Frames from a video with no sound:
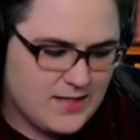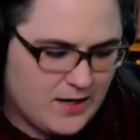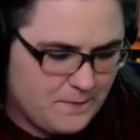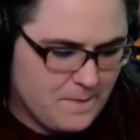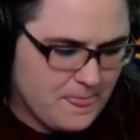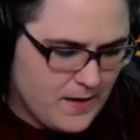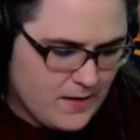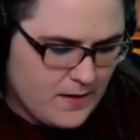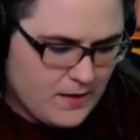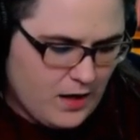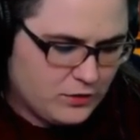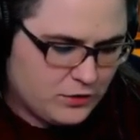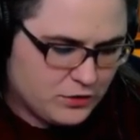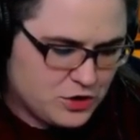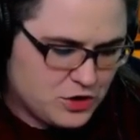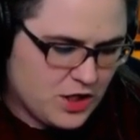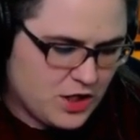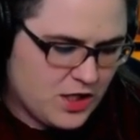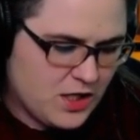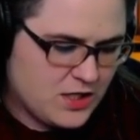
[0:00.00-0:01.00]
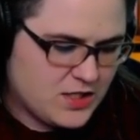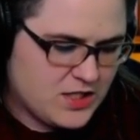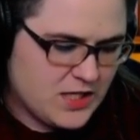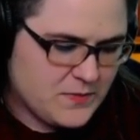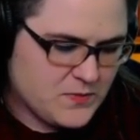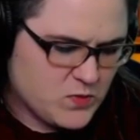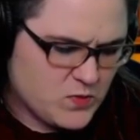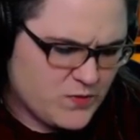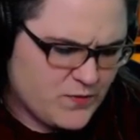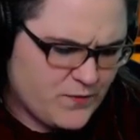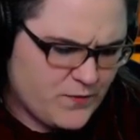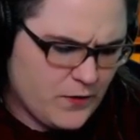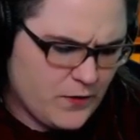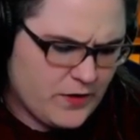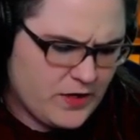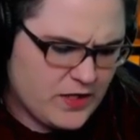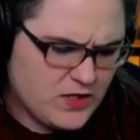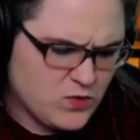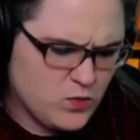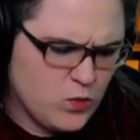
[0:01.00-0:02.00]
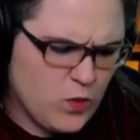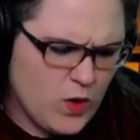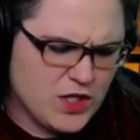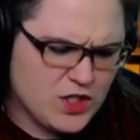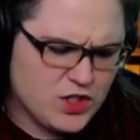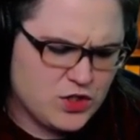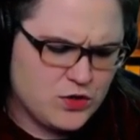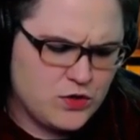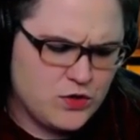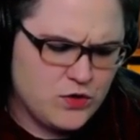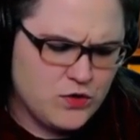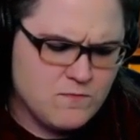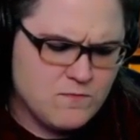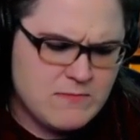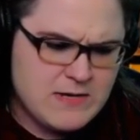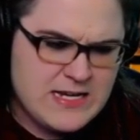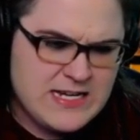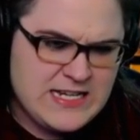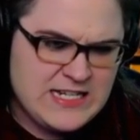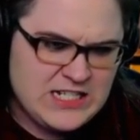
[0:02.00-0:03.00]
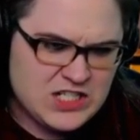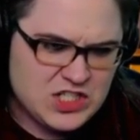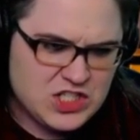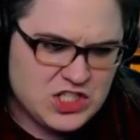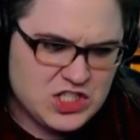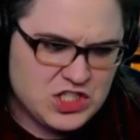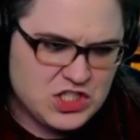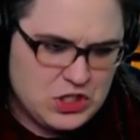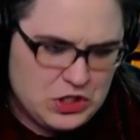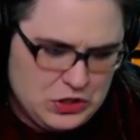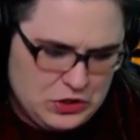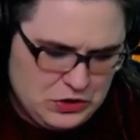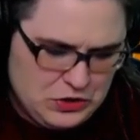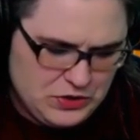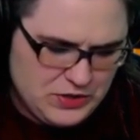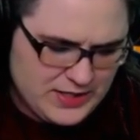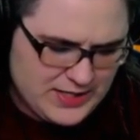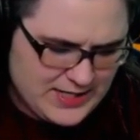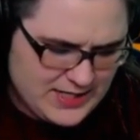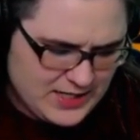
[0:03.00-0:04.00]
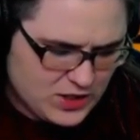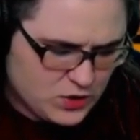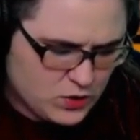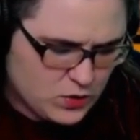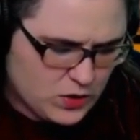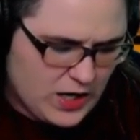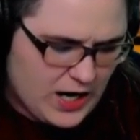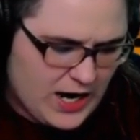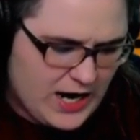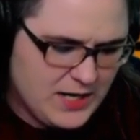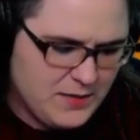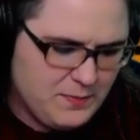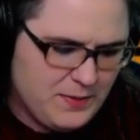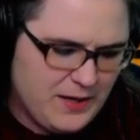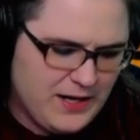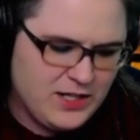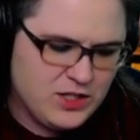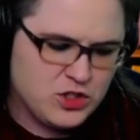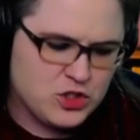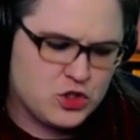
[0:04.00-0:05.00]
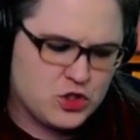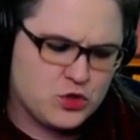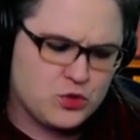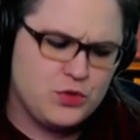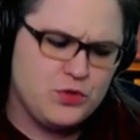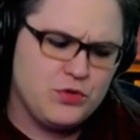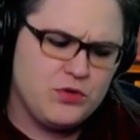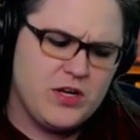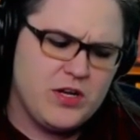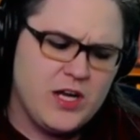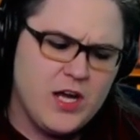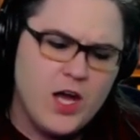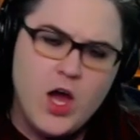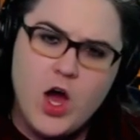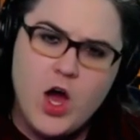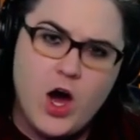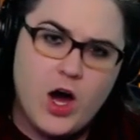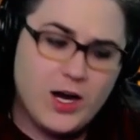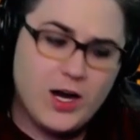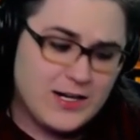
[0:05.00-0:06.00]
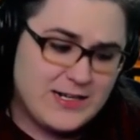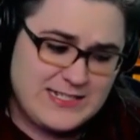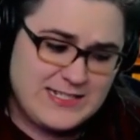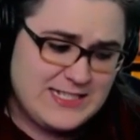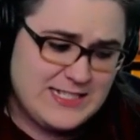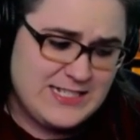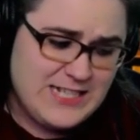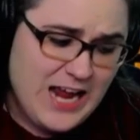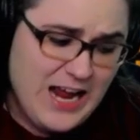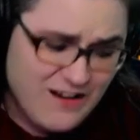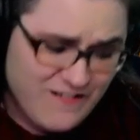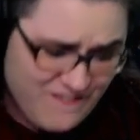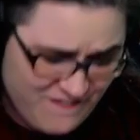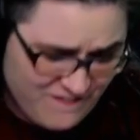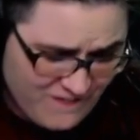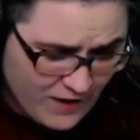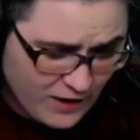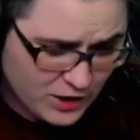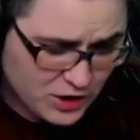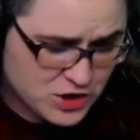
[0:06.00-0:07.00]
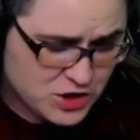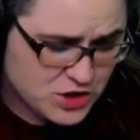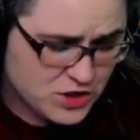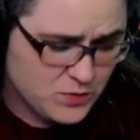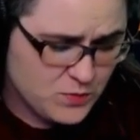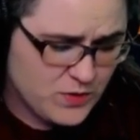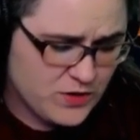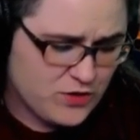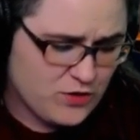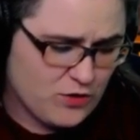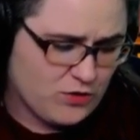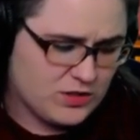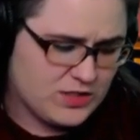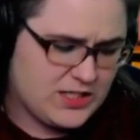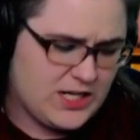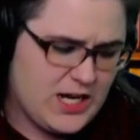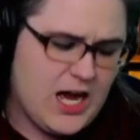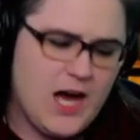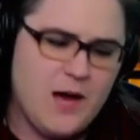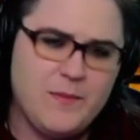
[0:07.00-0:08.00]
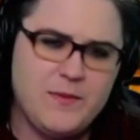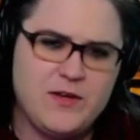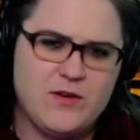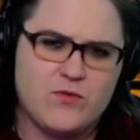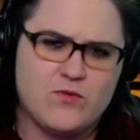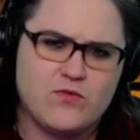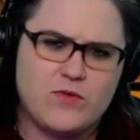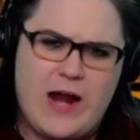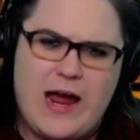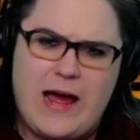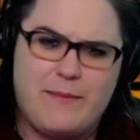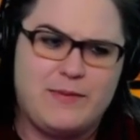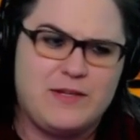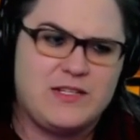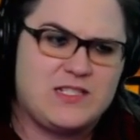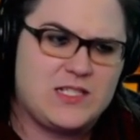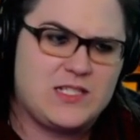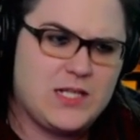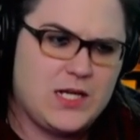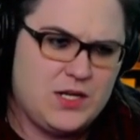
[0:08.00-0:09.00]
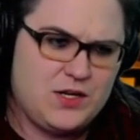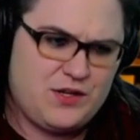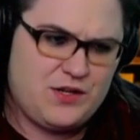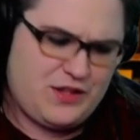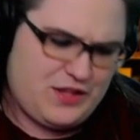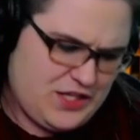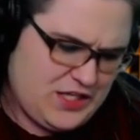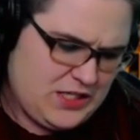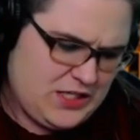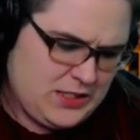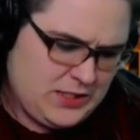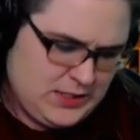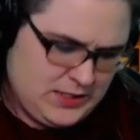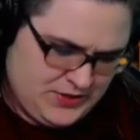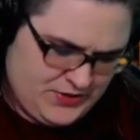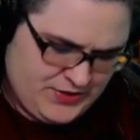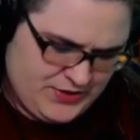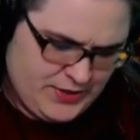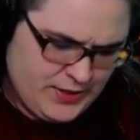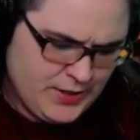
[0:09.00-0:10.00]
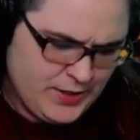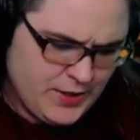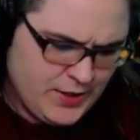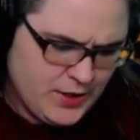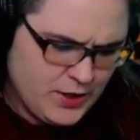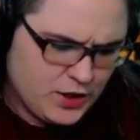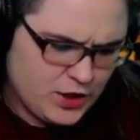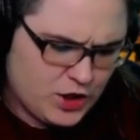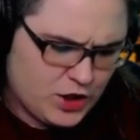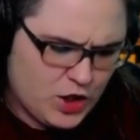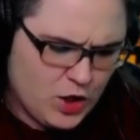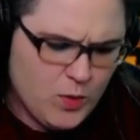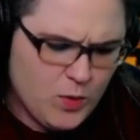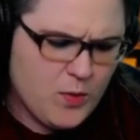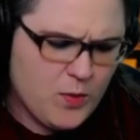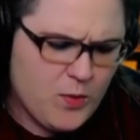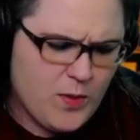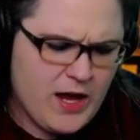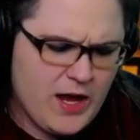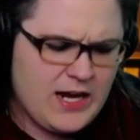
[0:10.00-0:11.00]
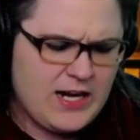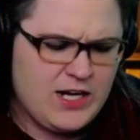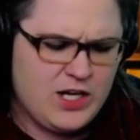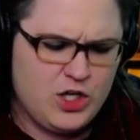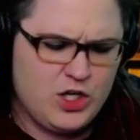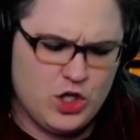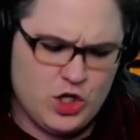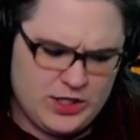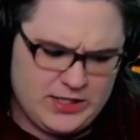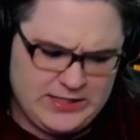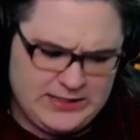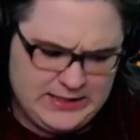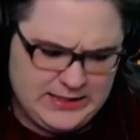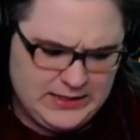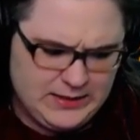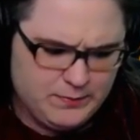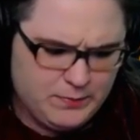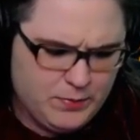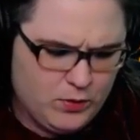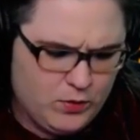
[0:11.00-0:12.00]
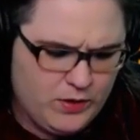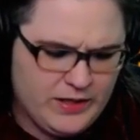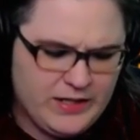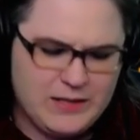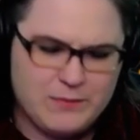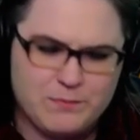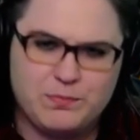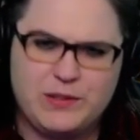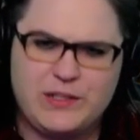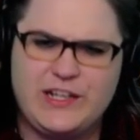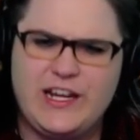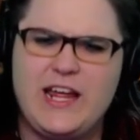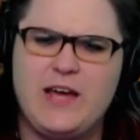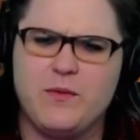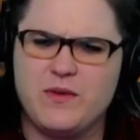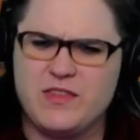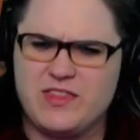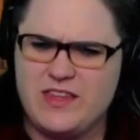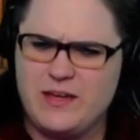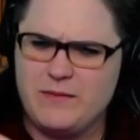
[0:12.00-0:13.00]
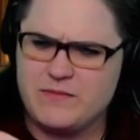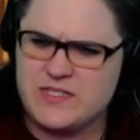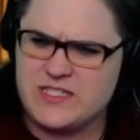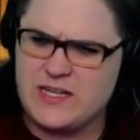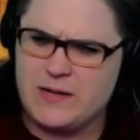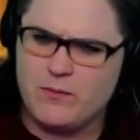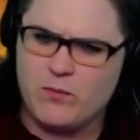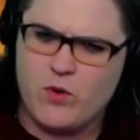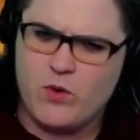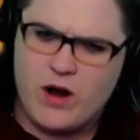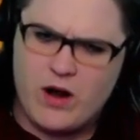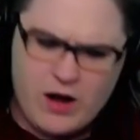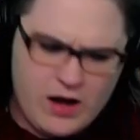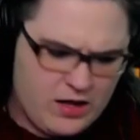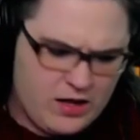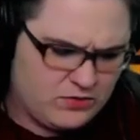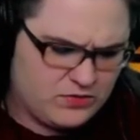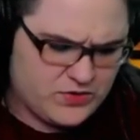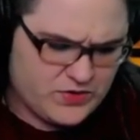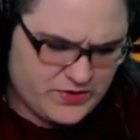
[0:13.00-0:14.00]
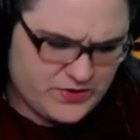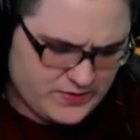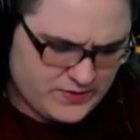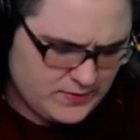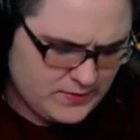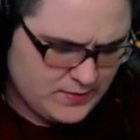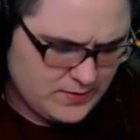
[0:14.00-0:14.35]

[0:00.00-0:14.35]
Uncle James was furious. "What do you mean, sir," he cried, "by intruding on a state function with your common rabbits and things? Go away, naughty little boy, and play with them somewhere else."